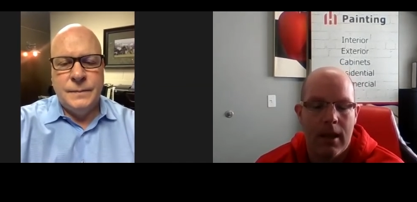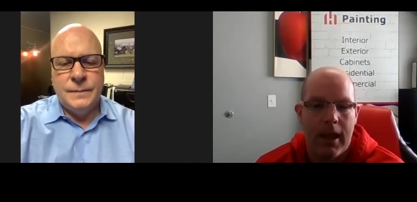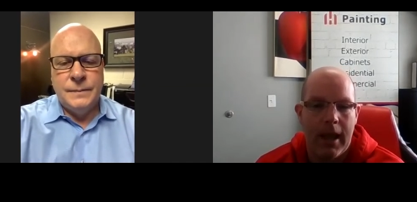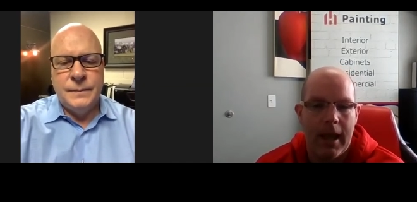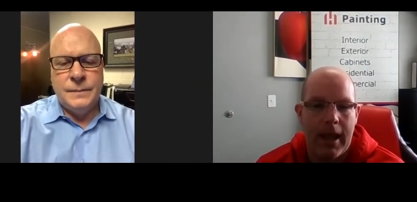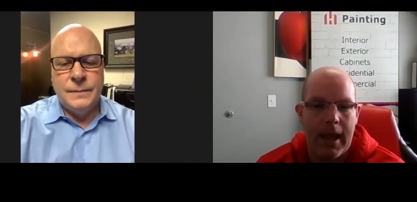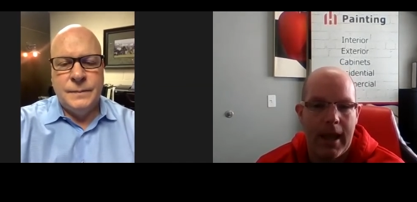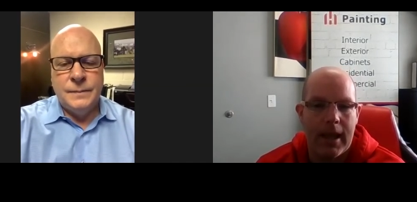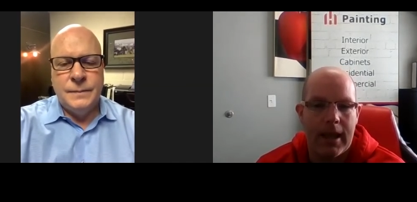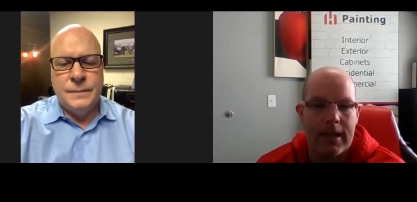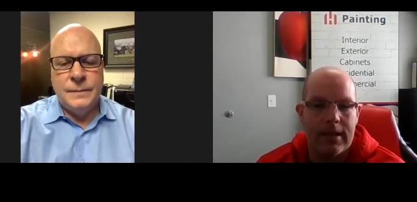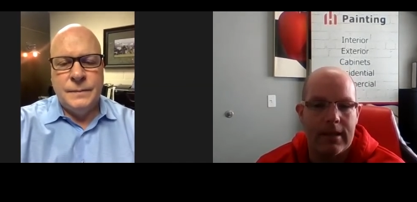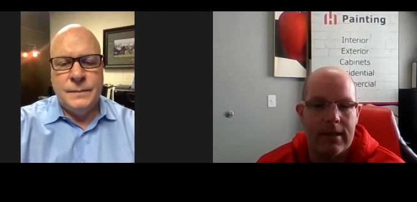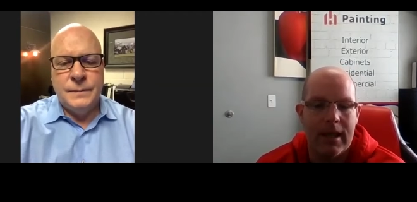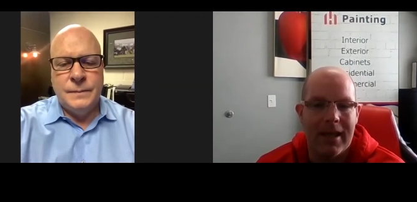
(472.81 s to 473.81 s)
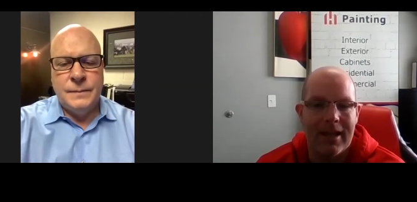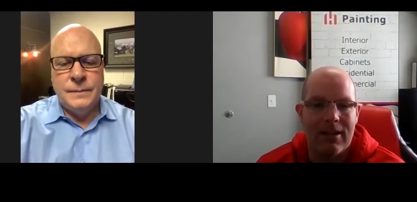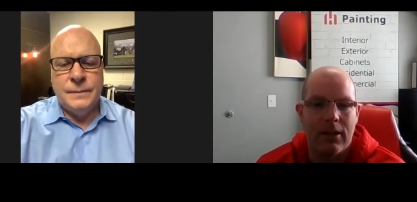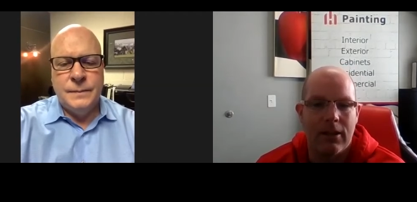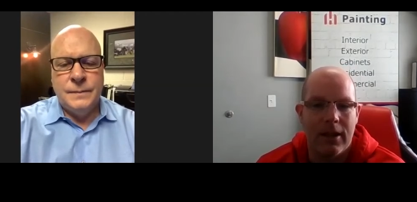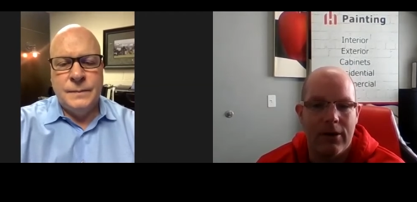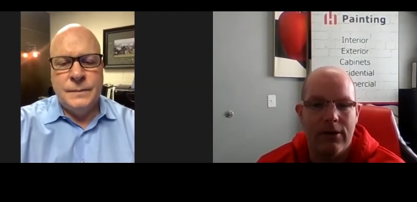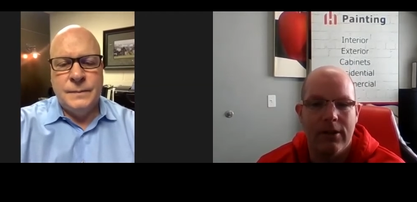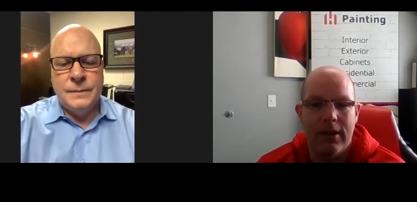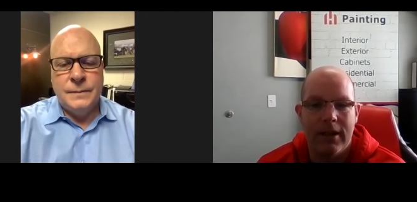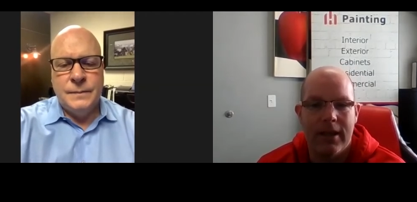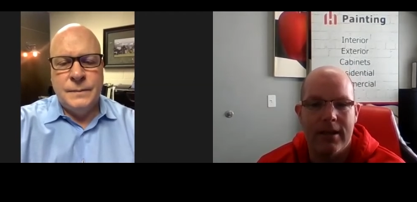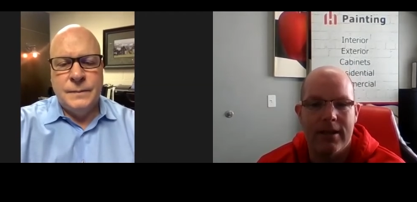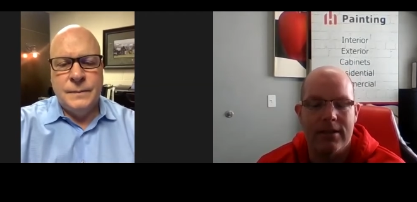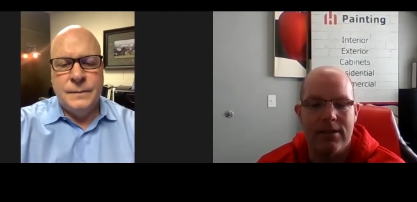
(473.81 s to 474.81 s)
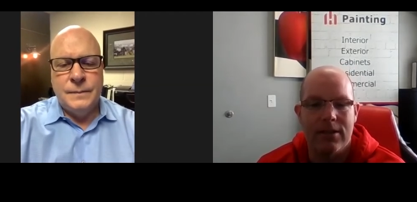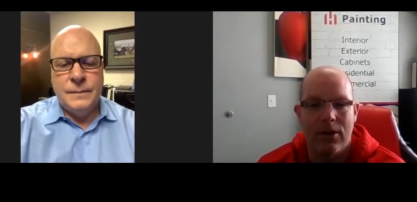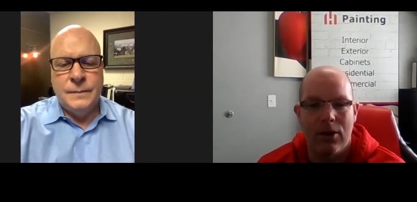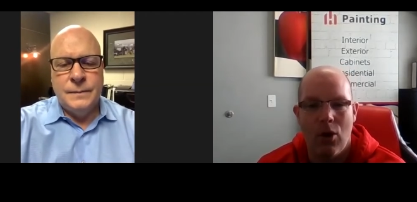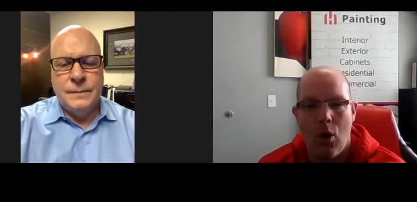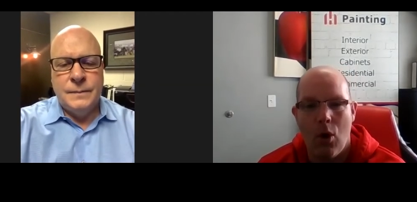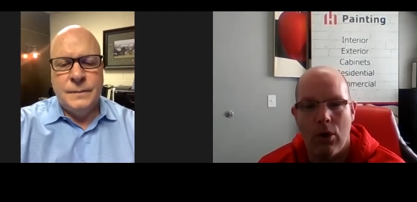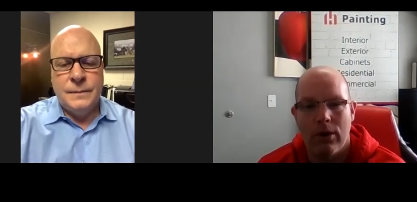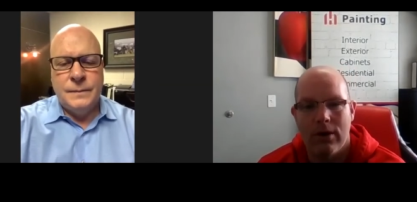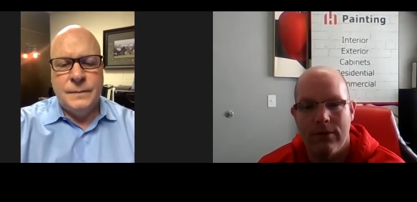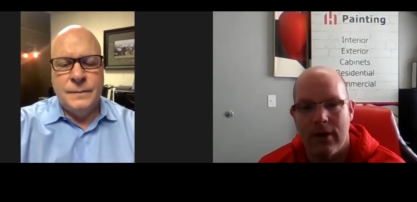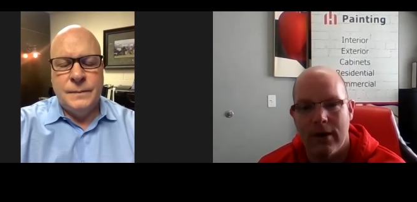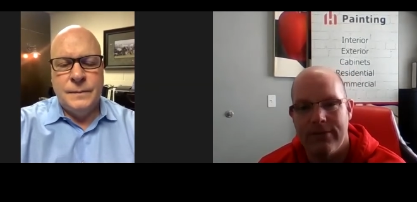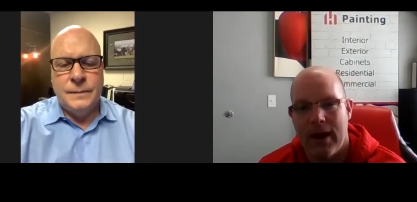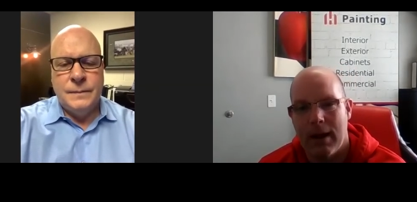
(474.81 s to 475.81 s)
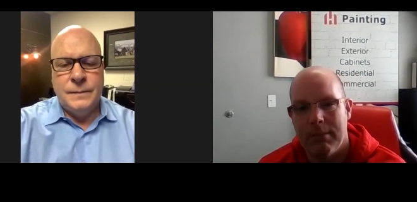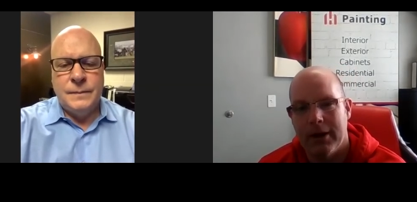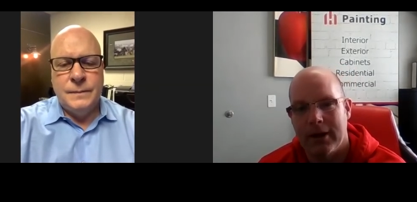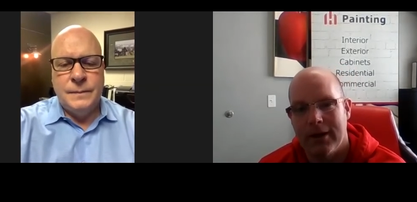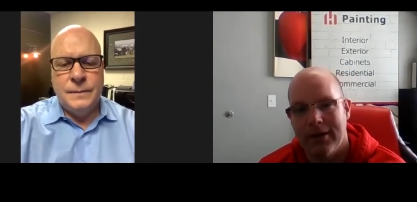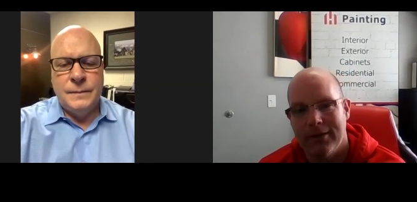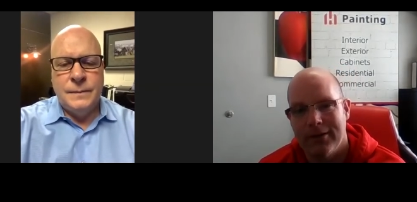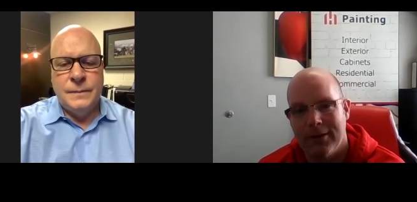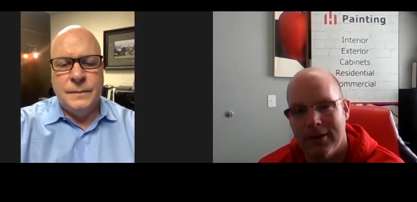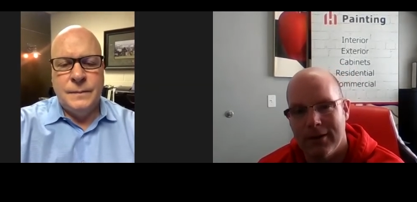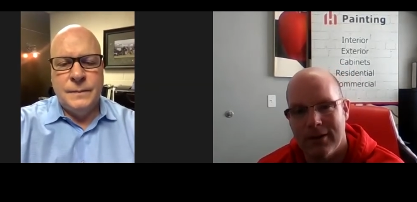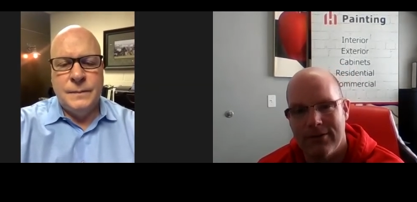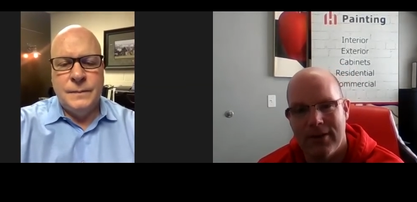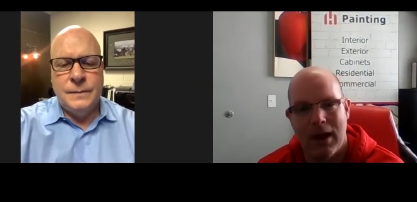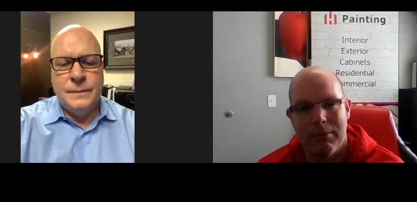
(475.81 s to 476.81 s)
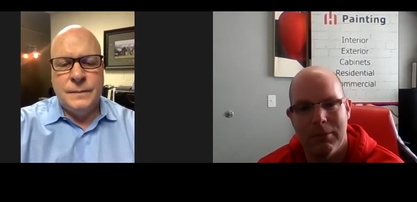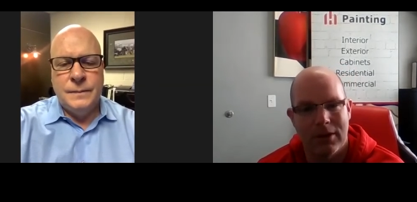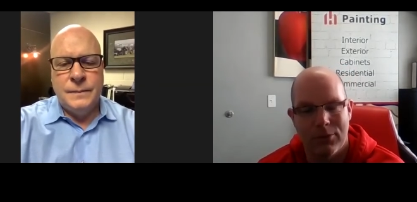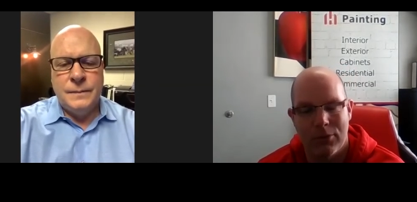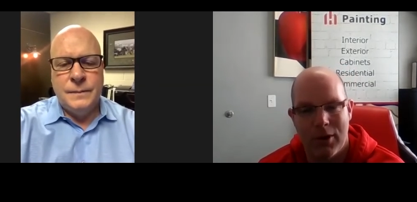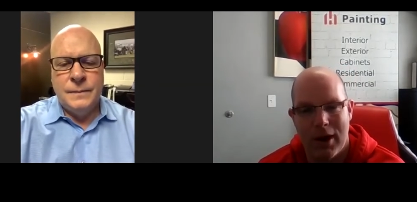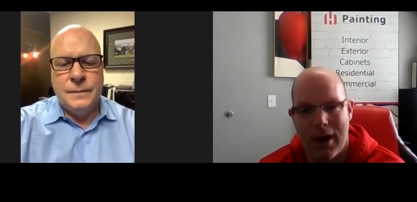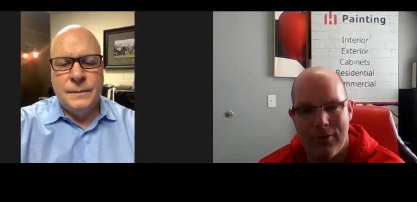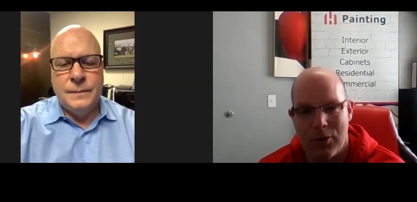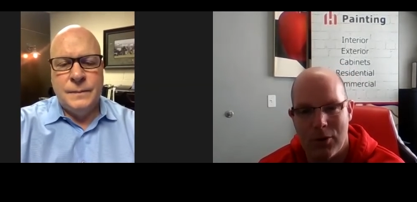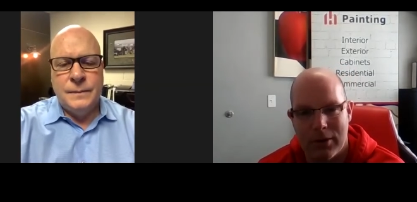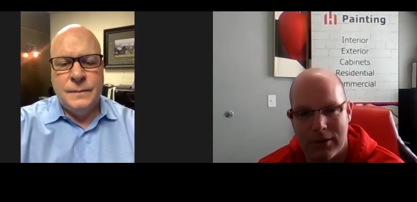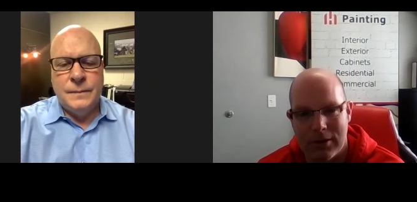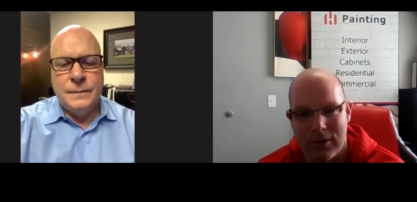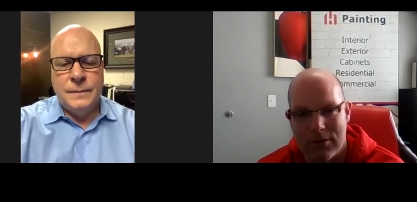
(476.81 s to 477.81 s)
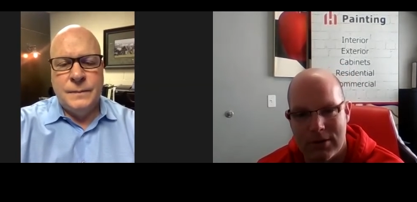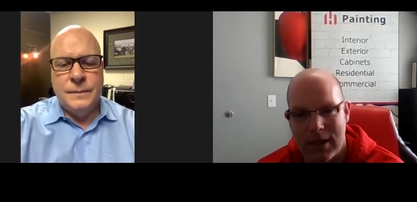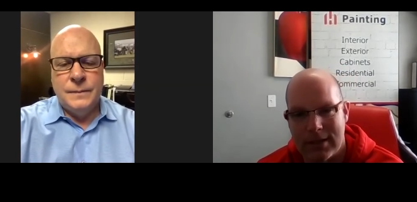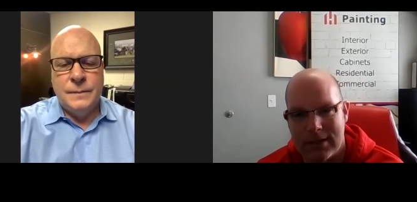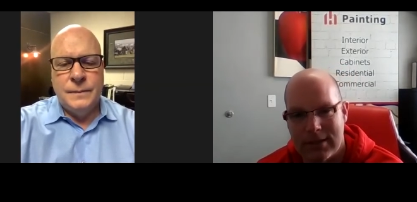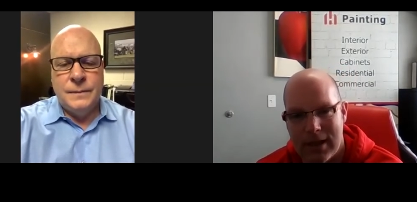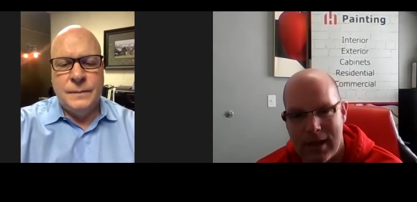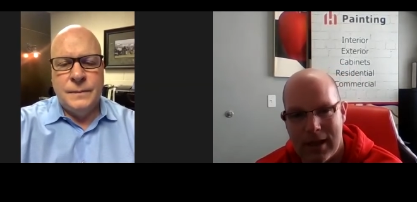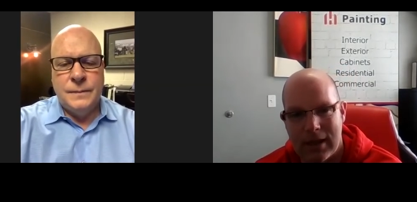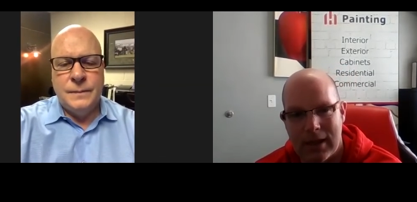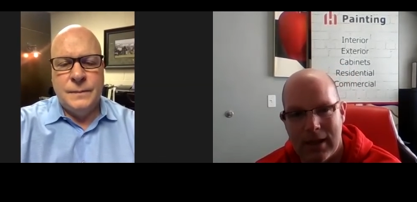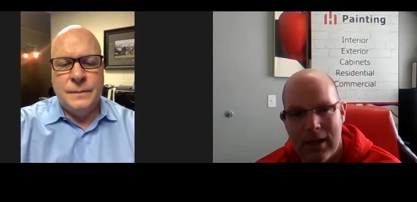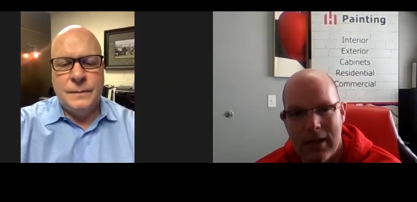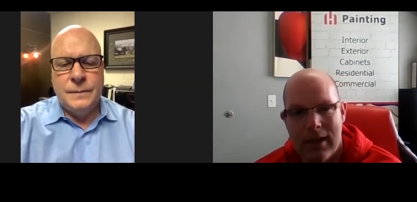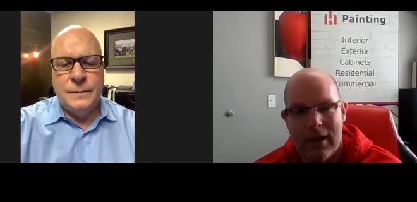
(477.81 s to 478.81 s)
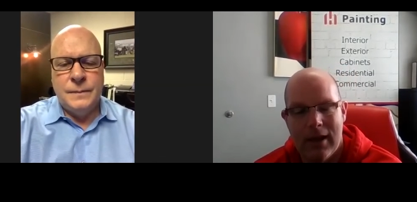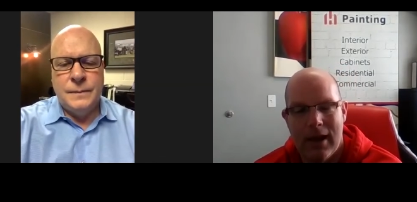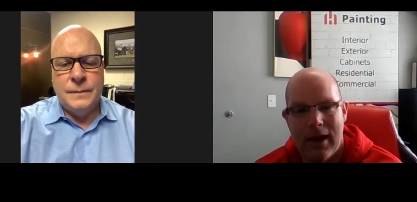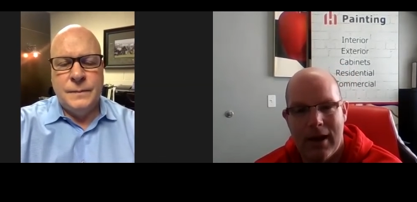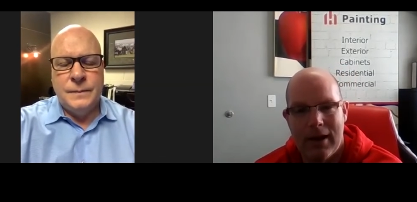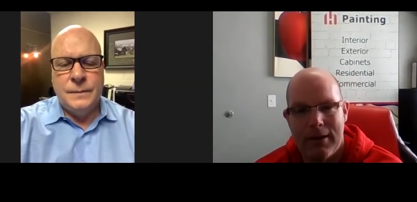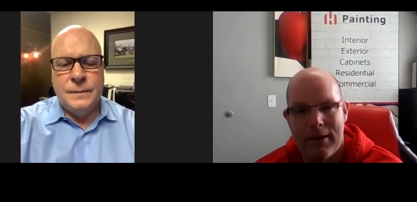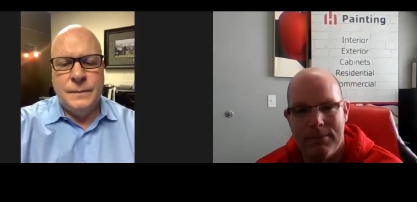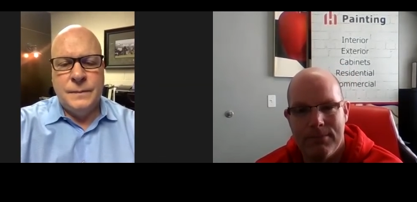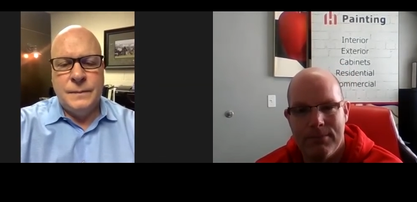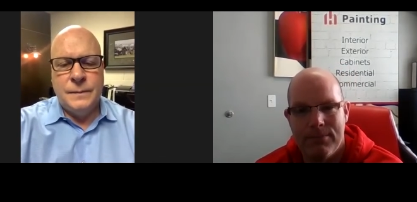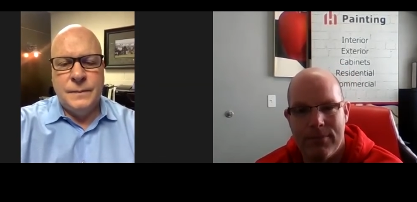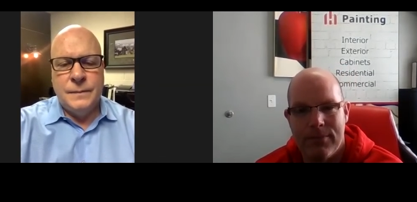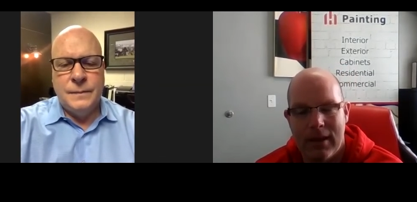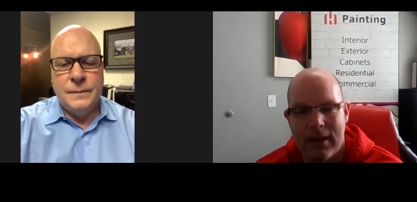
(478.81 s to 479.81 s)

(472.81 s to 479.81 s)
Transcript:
Speaker 1: and it literally is the core of our fabric, or the fabric, however you want to use that saying. Um,